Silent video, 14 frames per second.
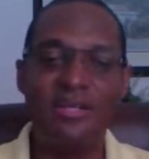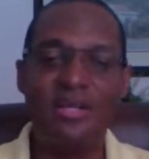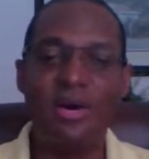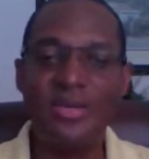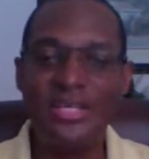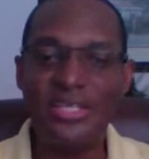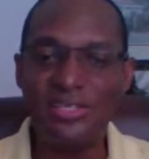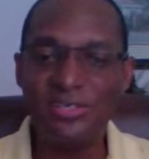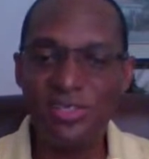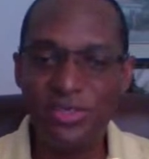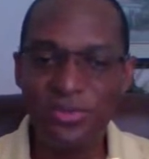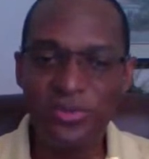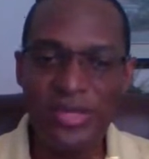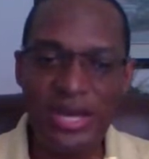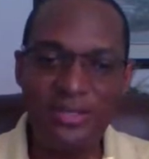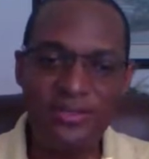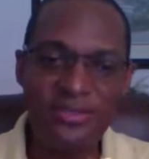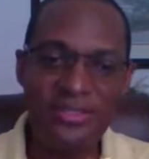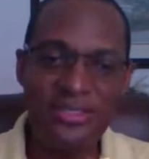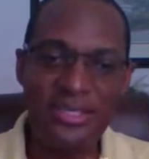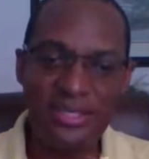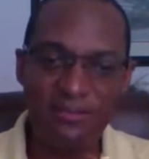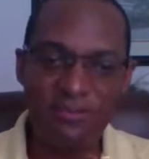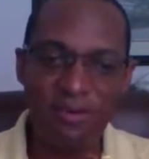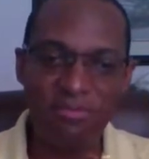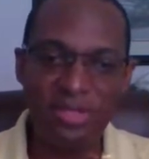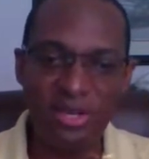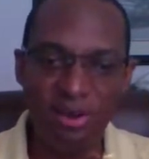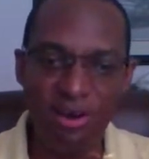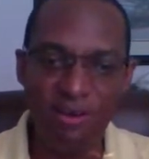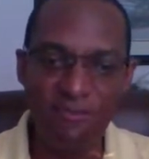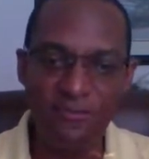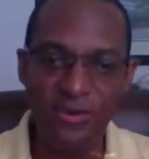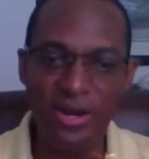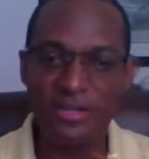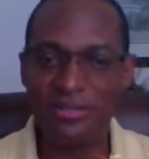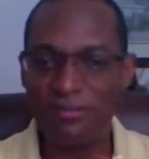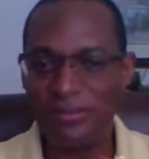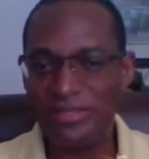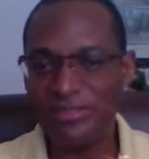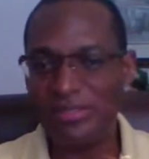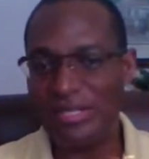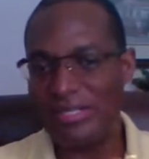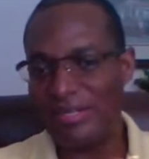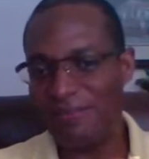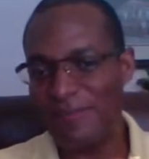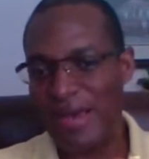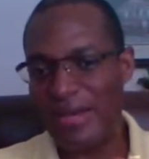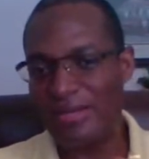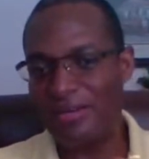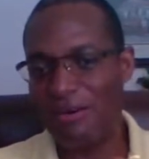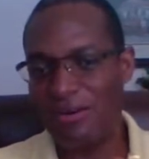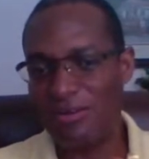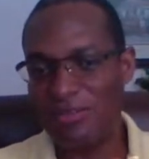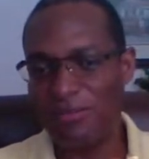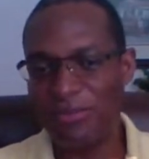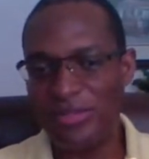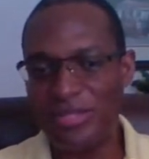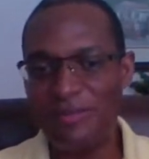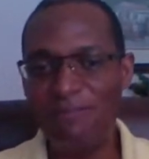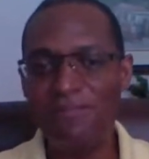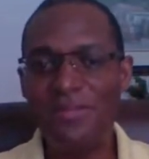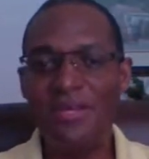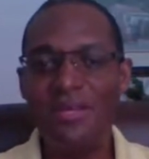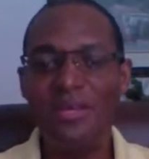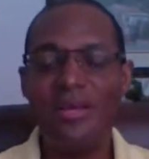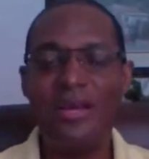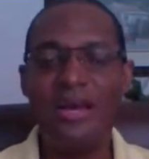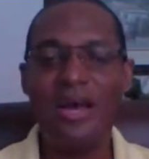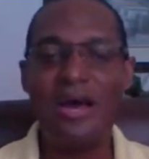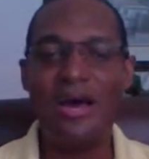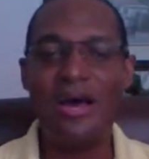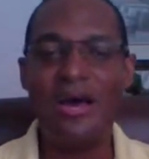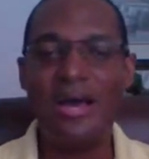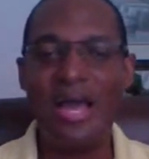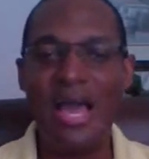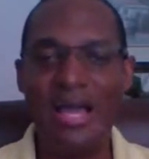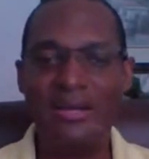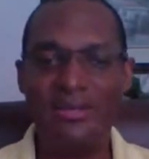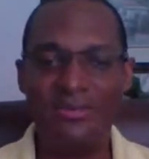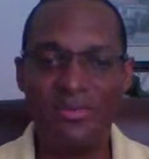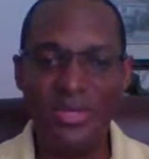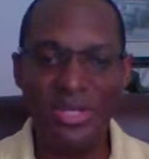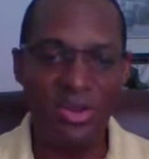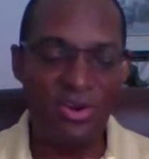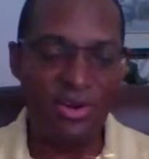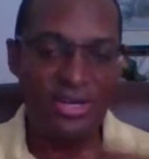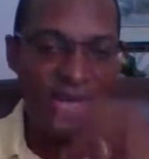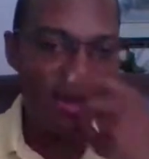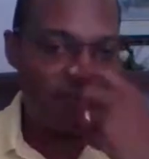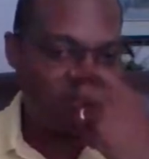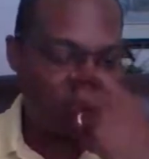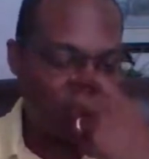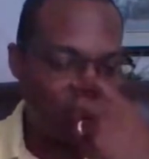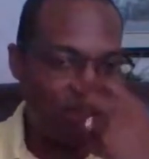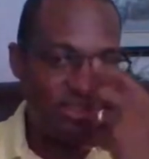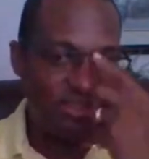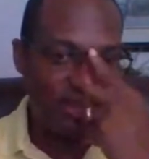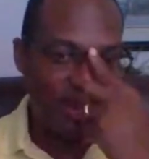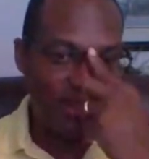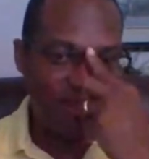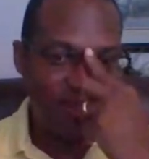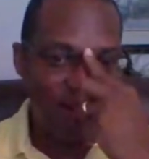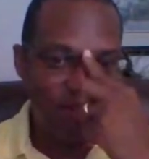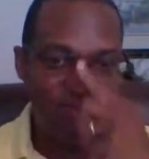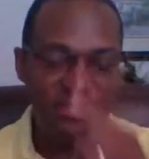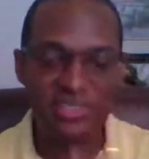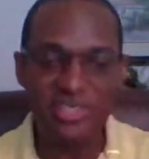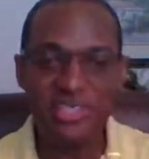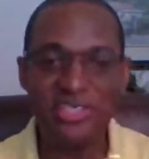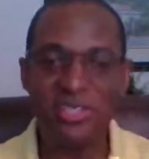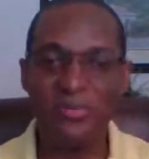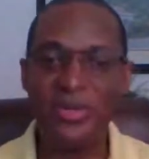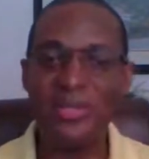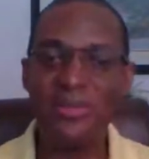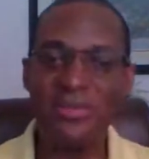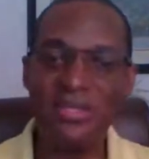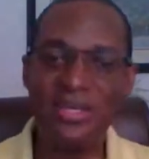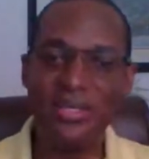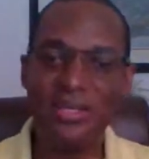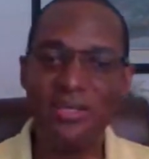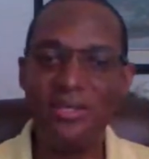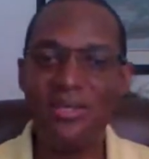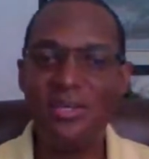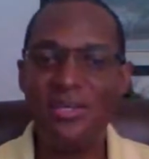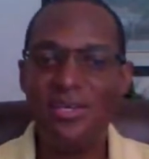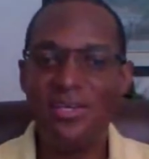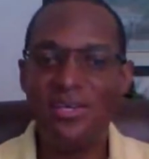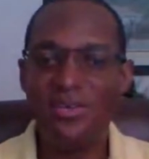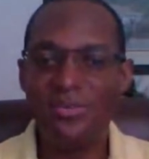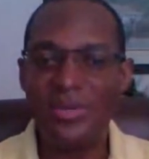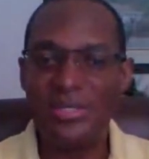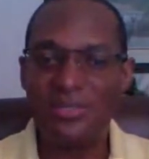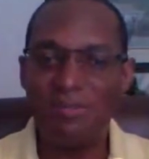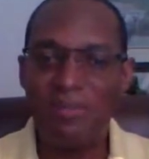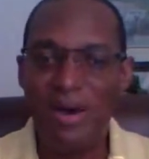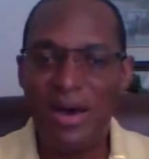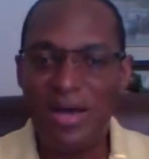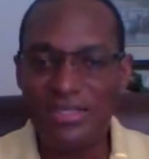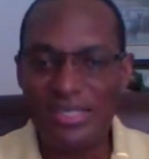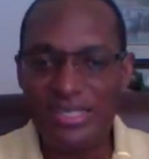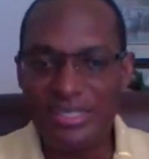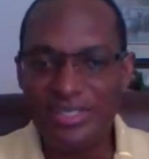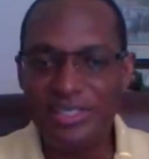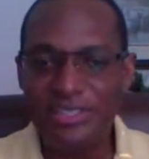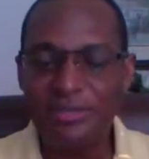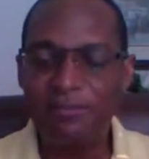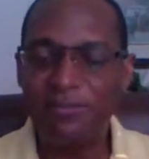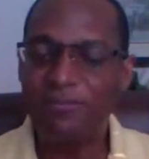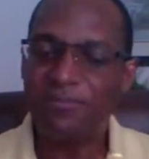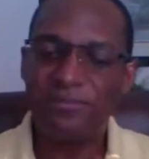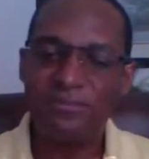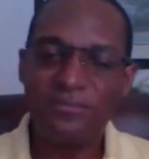No, he didn't do that. He hid from the law for a little bit, and then they finally caught up with him. And we learned afterward that he had a conversation with the party leadership.